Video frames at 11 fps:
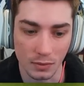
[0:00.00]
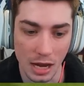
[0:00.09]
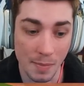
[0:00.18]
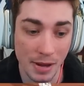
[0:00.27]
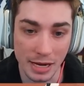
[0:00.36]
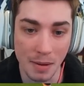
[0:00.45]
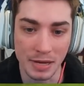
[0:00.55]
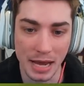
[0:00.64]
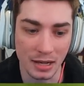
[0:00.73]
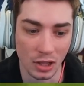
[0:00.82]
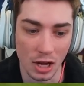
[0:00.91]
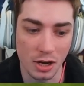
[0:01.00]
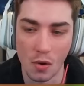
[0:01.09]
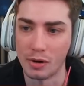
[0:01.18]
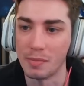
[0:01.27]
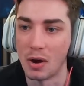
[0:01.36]
I'm getting luck
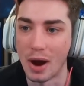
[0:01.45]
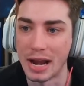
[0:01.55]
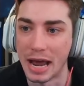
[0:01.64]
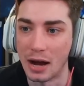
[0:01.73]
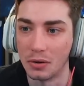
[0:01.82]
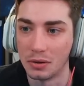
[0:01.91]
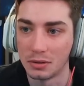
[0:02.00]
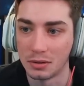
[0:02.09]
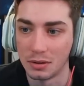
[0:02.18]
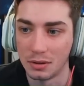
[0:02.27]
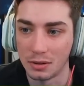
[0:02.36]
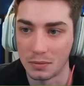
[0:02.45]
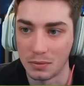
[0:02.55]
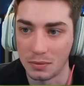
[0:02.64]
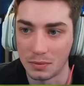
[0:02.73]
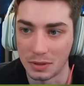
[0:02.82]
going my way now.
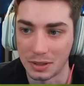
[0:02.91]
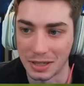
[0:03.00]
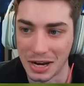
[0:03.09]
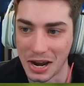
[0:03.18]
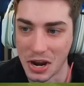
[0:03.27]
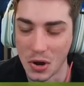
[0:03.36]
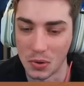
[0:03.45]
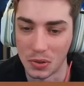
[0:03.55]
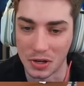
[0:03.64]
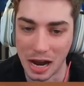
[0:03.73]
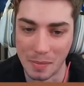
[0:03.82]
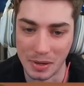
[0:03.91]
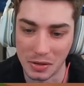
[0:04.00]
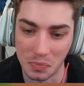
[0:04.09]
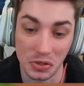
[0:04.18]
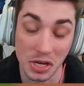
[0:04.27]
And I know the
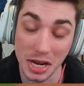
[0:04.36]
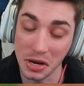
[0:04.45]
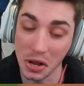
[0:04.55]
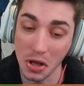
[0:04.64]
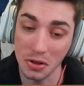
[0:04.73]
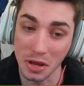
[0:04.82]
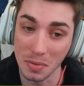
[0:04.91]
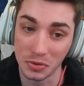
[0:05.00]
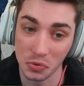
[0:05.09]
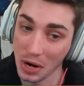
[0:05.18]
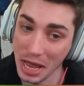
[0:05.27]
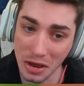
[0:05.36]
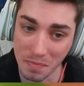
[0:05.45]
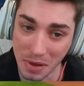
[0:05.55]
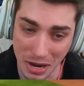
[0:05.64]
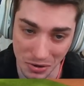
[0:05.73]
comment, see, it all comes
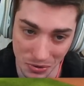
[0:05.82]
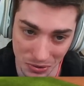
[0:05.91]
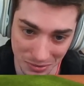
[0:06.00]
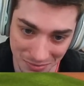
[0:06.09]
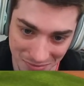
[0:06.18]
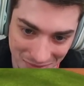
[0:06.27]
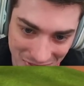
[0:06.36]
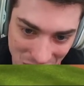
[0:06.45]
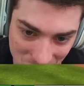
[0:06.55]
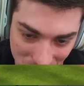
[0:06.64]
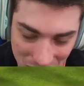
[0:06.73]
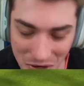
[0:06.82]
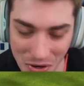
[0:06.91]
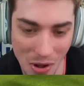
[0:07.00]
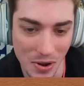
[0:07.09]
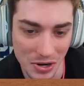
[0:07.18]
around, Bengal. You
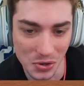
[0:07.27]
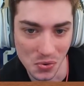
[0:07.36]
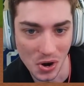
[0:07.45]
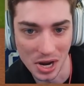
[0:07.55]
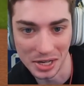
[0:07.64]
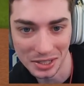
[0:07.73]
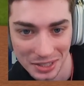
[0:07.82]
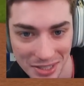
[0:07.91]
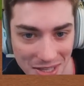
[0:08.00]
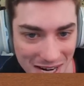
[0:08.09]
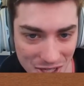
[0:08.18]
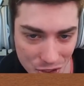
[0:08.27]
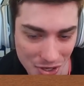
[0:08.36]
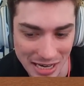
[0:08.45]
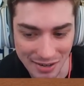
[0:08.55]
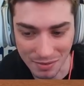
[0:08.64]
know what, you're right. I
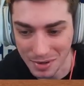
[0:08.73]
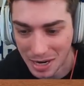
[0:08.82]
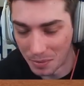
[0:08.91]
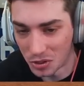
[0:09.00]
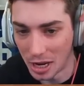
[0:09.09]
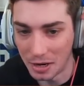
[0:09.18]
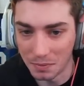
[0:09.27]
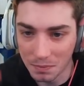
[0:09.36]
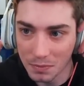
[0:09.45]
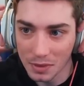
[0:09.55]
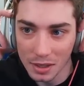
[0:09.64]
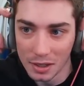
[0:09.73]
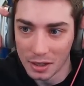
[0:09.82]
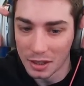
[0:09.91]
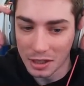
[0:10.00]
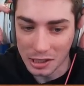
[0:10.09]
shouldn't even be upset.
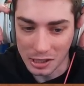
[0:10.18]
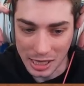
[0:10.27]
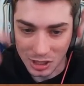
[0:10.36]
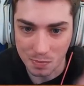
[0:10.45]
That's